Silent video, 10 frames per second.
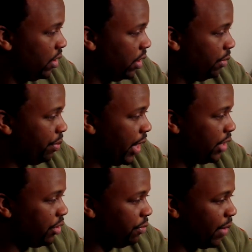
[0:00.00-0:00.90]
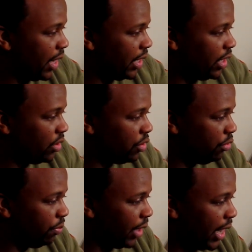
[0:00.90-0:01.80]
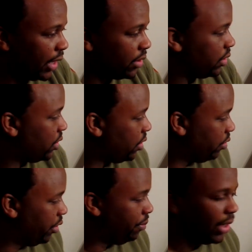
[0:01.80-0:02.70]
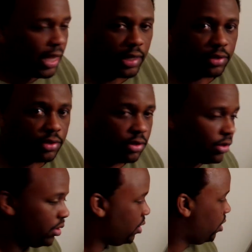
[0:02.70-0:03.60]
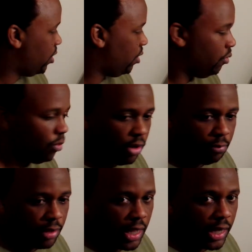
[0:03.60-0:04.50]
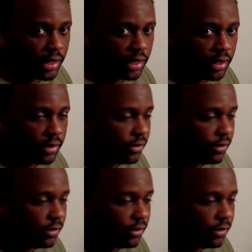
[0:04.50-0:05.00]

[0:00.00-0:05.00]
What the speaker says: or the page, you might need 2 blocks, 3 blocks, 1 block.